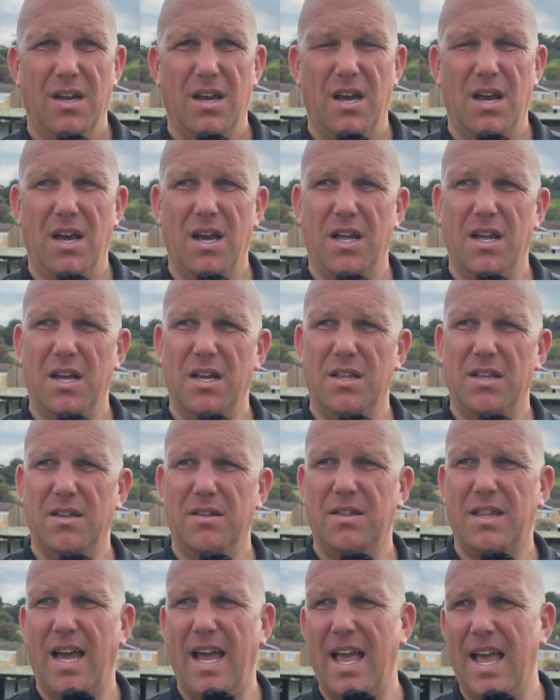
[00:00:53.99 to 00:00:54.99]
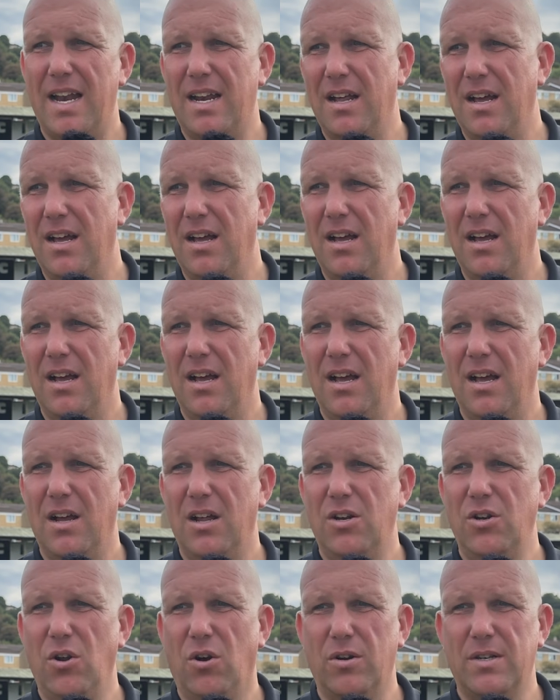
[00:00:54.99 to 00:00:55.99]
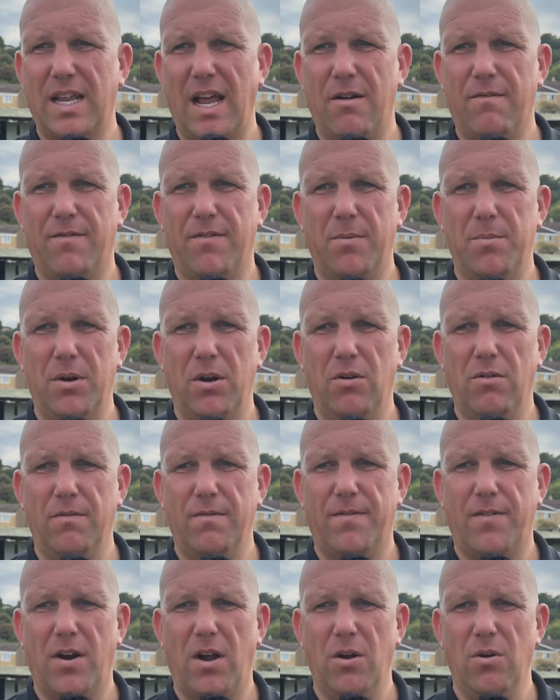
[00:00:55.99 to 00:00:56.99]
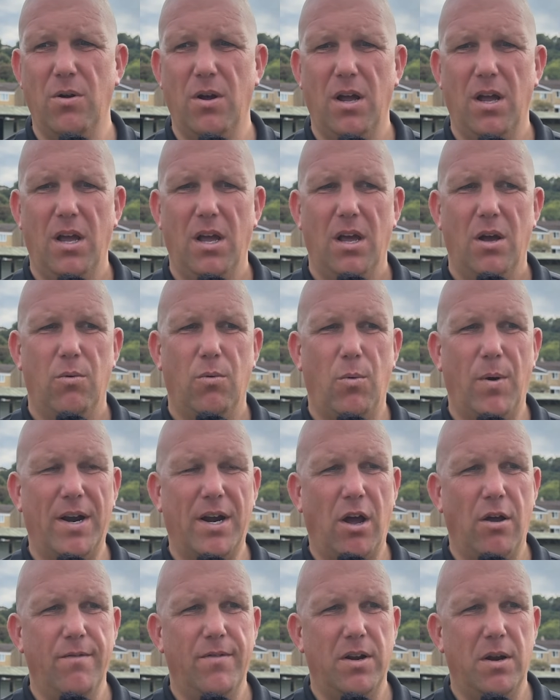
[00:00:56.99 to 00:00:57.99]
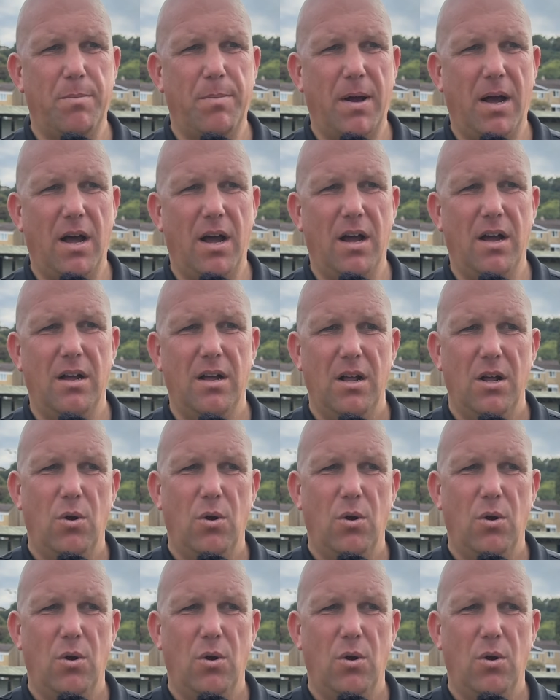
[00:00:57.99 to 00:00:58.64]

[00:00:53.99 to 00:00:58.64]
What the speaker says: They had a knockdown from a long throw, went over the bar.